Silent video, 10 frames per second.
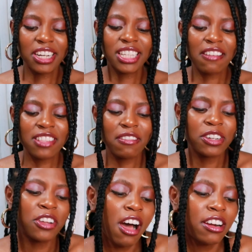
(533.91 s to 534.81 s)
does she have to have
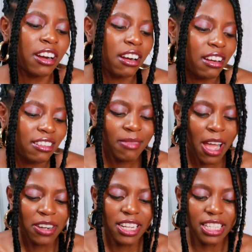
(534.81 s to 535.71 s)
a daughter?
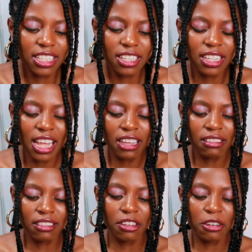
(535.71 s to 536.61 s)
No, this is just
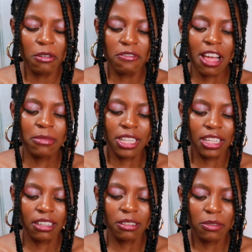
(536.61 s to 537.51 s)
like their whole
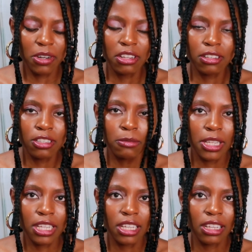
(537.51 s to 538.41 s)
family. What used to
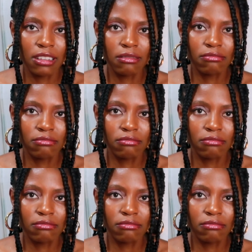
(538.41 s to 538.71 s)
be.